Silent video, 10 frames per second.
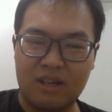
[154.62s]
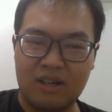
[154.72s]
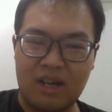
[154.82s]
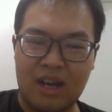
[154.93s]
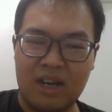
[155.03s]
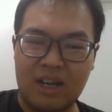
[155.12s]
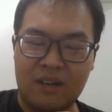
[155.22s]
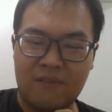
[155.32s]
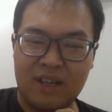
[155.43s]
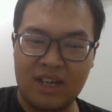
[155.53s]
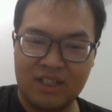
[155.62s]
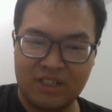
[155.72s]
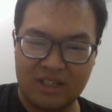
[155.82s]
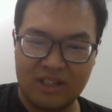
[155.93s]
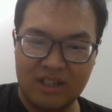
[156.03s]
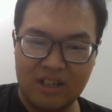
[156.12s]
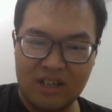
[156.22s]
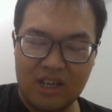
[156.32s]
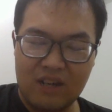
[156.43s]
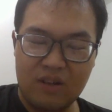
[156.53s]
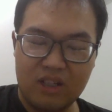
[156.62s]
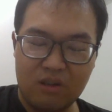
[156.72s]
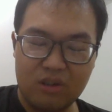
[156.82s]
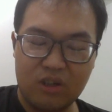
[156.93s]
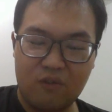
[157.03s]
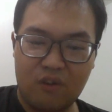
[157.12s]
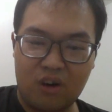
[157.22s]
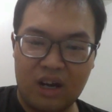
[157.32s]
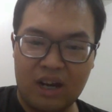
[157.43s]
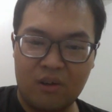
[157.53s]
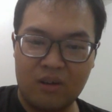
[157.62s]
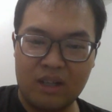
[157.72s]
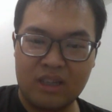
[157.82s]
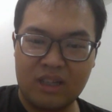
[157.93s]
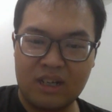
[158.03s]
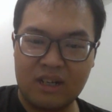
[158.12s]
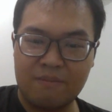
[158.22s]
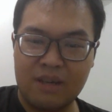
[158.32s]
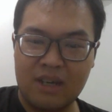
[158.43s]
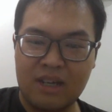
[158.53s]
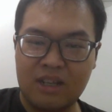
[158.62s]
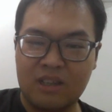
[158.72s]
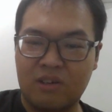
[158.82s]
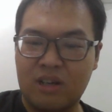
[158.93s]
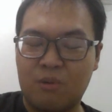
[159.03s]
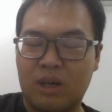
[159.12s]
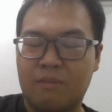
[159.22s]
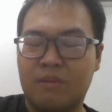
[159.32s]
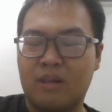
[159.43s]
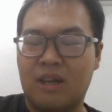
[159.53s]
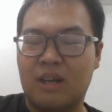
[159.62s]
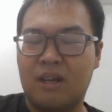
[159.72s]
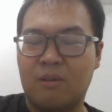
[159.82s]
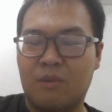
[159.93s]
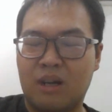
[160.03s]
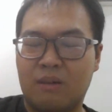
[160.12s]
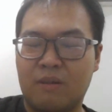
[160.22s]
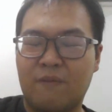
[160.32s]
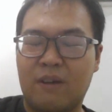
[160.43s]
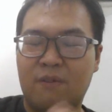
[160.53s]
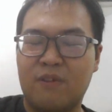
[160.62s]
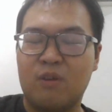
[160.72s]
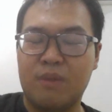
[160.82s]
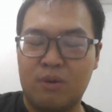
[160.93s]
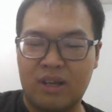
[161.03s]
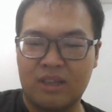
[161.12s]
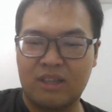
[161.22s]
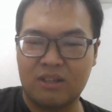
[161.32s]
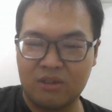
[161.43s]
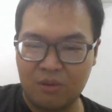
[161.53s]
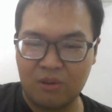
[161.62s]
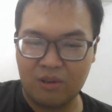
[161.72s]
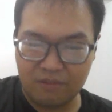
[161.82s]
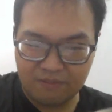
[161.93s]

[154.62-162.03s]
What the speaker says: the identification. Even though so far I only seen it being installed in one of the very few buildings in the school.